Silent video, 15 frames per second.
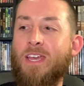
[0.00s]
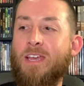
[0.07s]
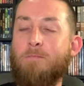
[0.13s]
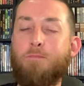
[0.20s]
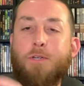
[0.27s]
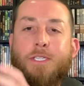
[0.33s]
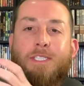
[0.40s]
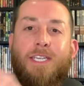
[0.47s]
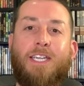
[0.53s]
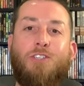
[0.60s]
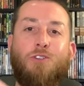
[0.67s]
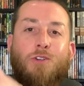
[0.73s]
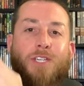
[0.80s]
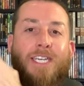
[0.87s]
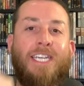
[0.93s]

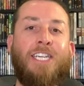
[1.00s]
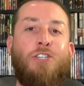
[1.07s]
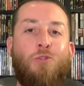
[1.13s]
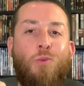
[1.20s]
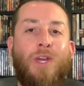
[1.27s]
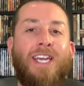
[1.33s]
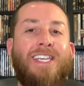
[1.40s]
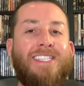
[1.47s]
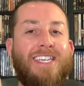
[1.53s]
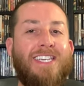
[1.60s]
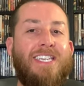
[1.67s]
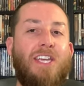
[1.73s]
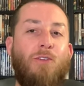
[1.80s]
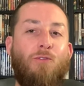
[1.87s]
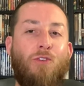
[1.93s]
procedural, each week's a
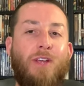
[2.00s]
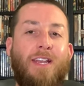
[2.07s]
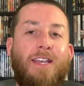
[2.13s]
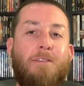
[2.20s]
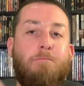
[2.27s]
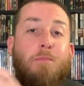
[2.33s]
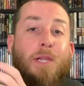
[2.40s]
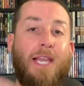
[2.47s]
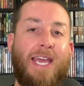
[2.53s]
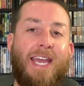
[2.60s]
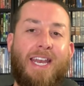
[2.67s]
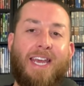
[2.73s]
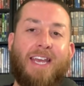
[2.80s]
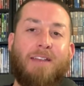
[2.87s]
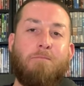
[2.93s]
different
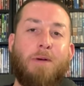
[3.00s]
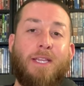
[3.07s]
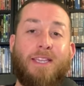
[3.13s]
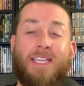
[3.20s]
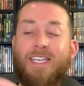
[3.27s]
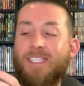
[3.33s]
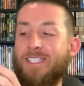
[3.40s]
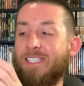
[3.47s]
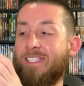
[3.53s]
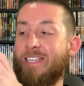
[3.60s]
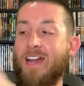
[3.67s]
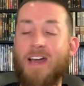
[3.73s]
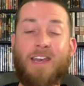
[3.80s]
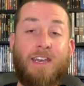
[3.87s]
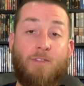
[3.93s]
planet, but this is
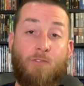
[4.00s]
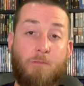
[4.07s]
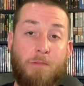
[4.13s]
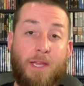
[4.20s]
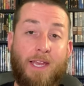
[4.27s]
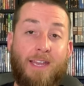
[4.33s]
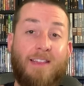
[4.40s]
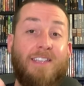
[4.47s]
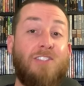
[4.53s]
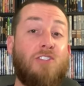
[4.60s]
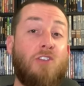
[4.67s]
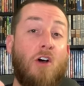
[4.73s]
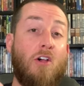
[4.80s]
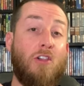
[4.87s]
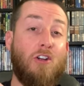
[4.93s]
not a different planet. This is
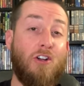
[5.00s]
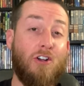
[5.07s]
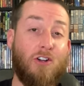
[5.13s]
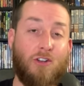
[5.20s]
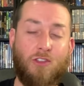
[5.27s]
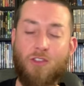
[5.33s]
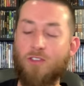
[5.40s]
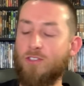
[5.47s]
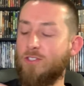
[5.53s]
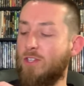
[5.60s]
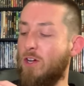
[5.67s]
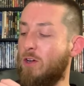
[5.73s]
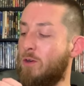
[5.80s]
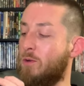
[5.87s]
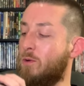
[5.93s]
all Earth.
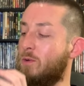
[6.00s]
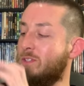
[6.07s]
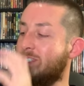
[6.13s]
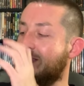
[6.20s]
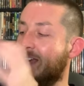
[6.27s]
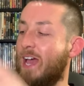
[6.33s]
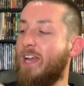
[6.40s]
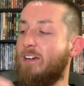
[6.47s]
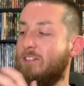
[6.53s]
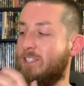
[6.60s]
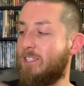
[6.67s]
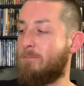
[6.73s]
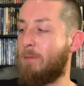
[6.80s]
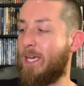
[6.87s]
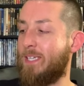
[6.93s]
So Sliders
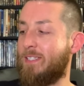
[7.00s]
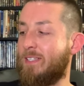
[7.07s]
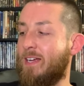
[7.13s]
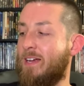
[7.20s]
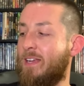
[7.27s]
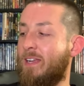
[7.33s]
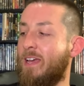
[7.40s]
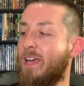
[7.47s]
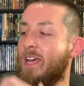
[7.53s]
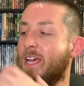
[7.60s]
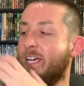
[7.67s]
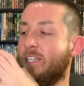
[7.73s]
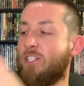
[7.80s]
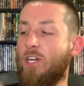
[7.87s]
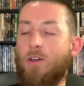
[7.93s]
is based on
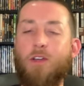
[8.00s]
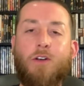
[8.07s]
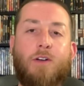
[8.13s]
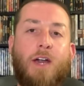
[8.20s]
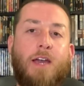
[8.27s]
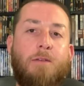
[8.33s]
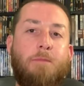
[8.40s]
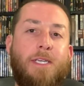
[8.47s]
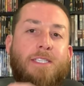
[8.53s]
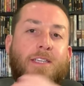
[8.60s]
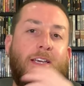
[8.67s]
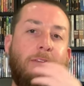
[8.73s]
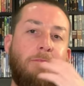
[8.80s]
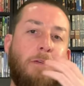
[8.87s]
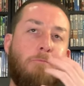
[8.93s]
Jerry O'Connell basically
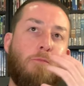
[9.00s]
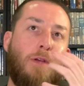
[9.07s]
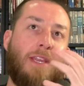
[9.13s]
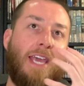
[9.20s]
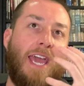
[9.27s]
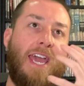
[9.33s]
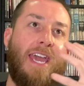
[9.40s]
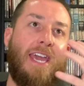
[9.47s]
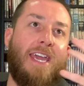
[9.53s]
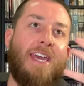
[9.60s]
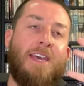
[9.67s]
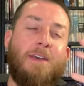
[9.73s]
comes up with a